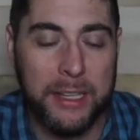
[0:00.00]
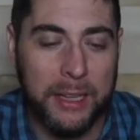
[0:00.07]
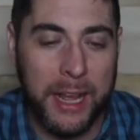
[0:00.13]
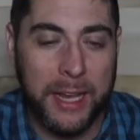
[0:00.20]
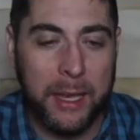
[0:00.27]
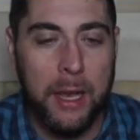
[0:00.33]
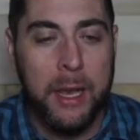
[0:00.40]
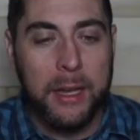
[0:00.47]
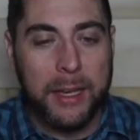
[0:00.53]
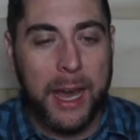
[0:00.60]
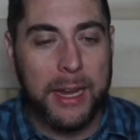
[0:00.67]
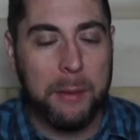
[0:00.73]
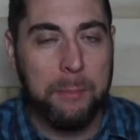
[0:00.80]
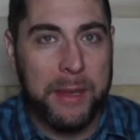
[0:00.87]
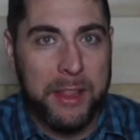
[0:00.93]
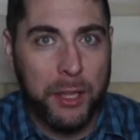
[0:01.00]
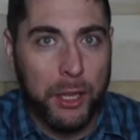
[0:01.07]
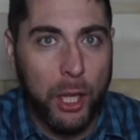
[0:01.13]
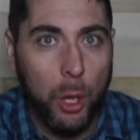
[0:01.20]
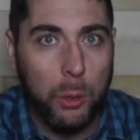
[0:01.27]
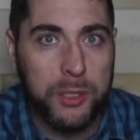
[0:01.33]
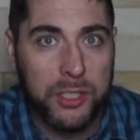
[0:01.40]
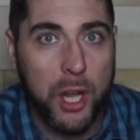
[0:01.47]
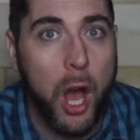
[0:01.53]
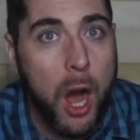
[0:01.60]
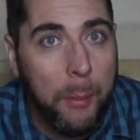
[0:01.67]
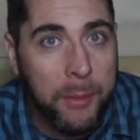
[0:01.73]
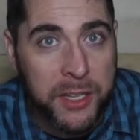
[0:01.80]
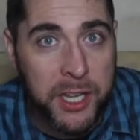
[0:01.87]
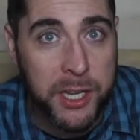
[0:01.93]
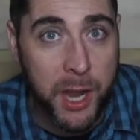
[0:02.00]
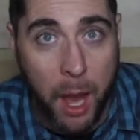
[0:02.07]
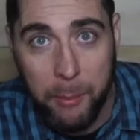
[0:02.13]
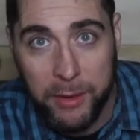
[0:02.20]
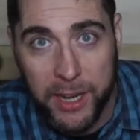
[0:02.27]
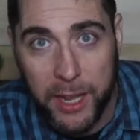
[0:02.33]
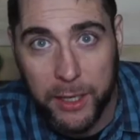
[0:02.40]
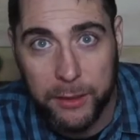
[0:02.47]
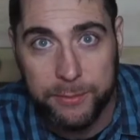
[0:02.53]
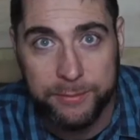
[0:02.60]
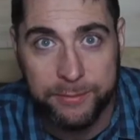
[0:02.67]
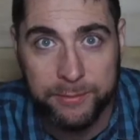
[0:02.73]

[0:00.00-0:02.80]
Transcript: to like kind of be the lowest common denominator.